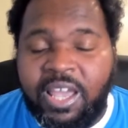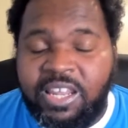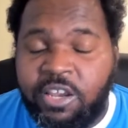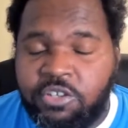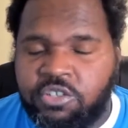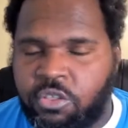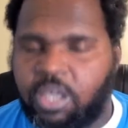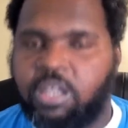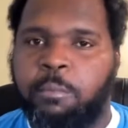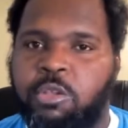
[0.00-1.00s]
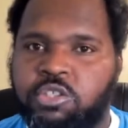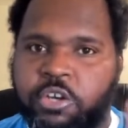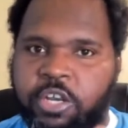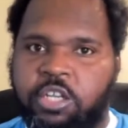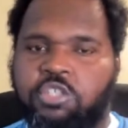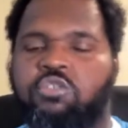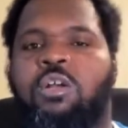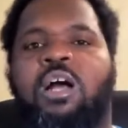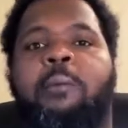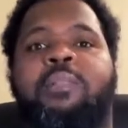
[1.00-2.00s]
And here's the thing the military
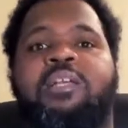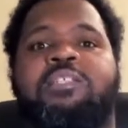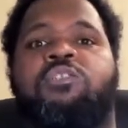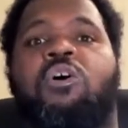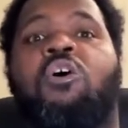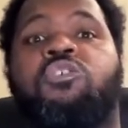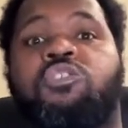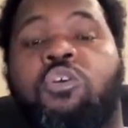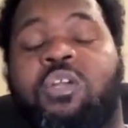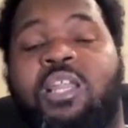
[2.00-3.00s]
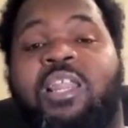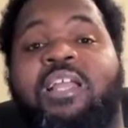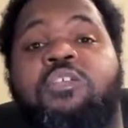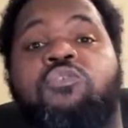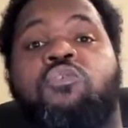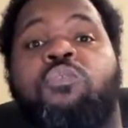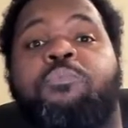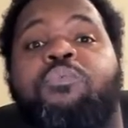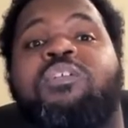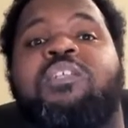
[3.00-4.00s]
industrial complex is also connected to
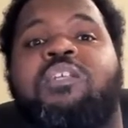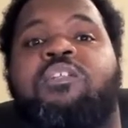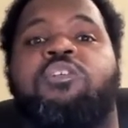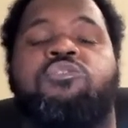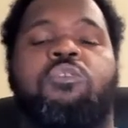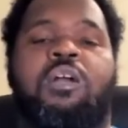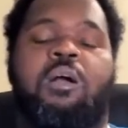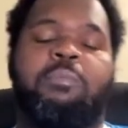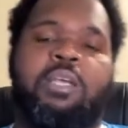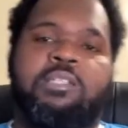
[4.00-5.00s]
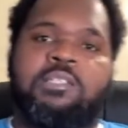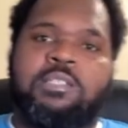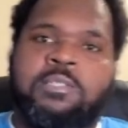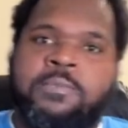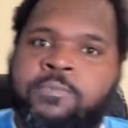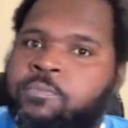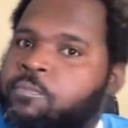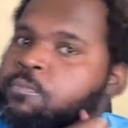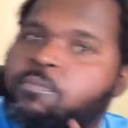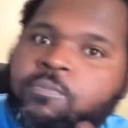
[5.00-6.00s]
the prison industrial complex
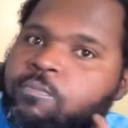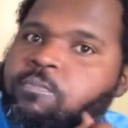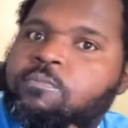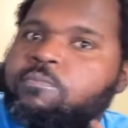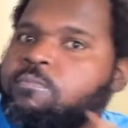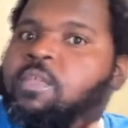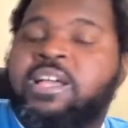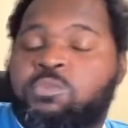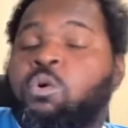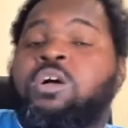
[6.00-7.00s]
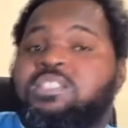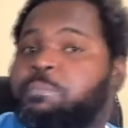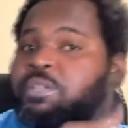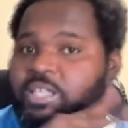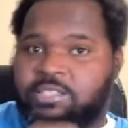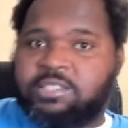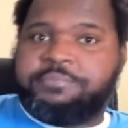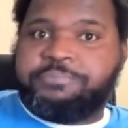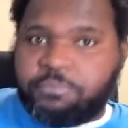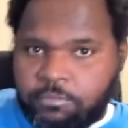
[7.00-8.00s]
as well as the
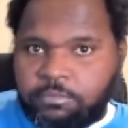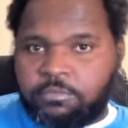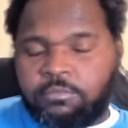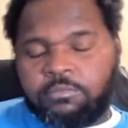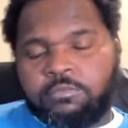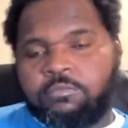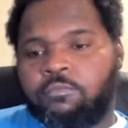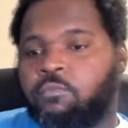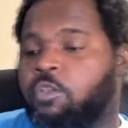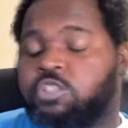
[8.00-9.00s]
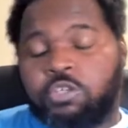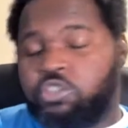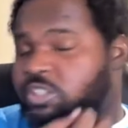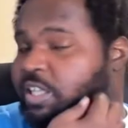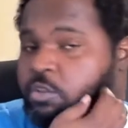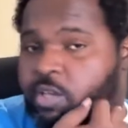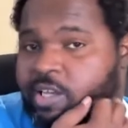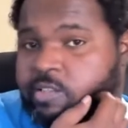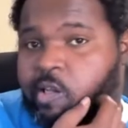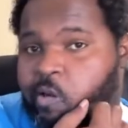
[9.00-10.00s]
police. So just letting you
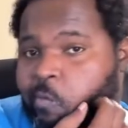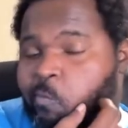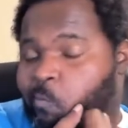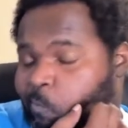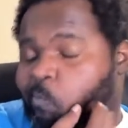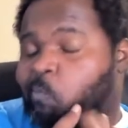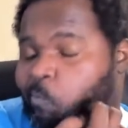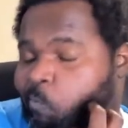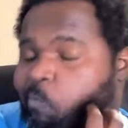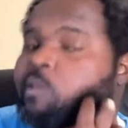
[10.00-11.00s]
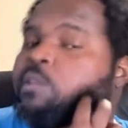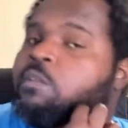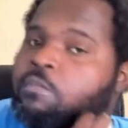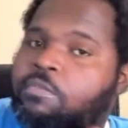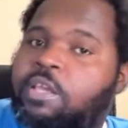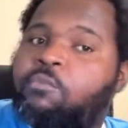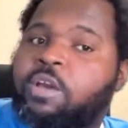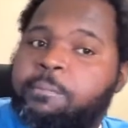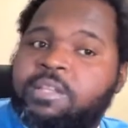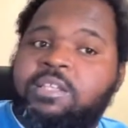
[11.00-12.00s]
guys know, they're
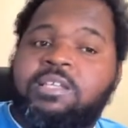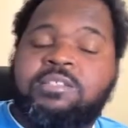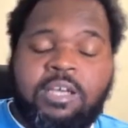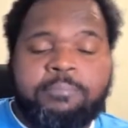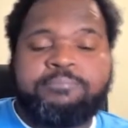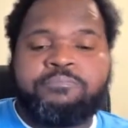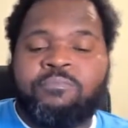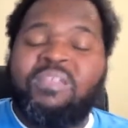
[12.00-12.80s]
ramping things up.